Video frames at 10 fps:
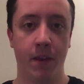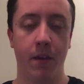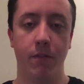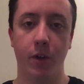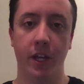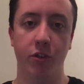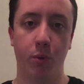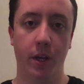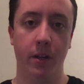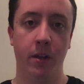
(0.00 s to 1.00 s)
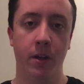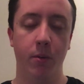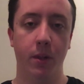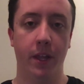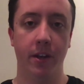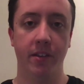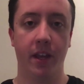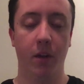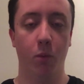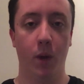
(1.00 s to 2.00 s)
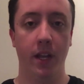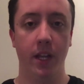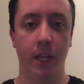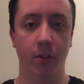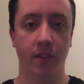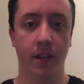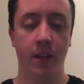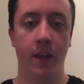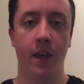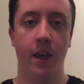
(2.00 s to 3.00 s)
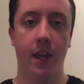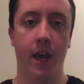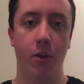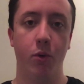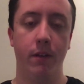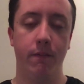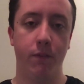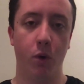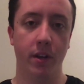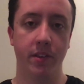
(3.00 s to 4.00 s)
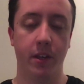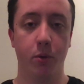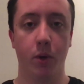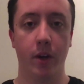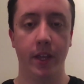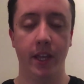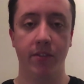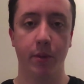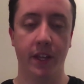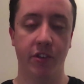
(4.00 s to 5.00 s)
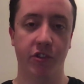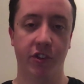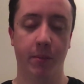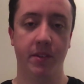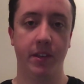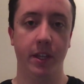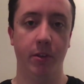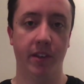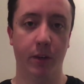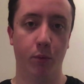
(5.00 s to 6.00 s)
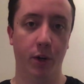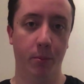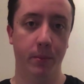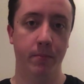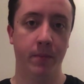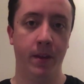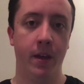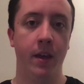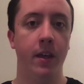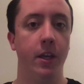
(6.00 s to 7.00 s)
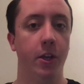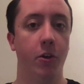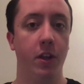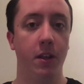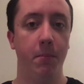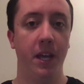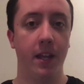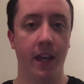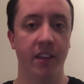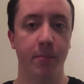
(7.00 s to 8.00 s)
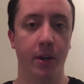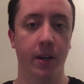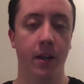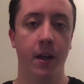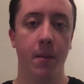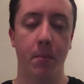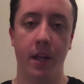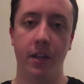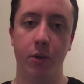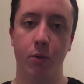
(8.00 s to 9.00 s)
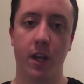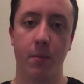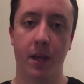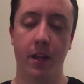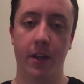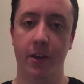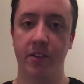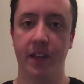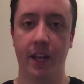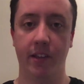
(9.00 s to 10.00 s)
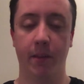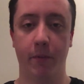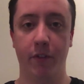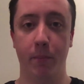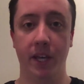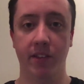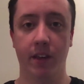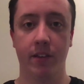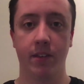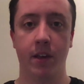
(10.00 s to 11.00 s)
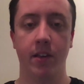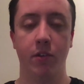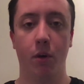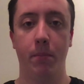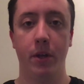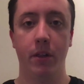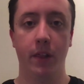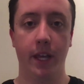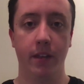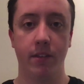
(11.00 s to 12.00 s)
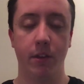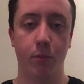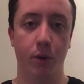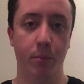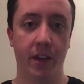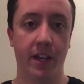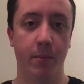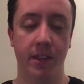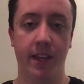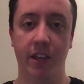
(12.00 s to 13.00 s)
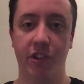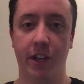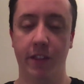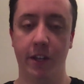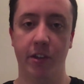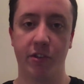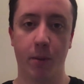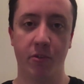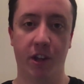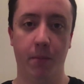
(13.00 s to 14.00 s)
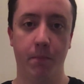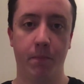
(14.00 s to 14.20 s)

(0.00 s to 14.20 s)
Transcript: For each one, we'll understand when to use it and how to enforce and query these relationships using Room. You don't need to be an expert, but I do recommend understanding some of the basics, so I'll put a link to the Room documentation in the description.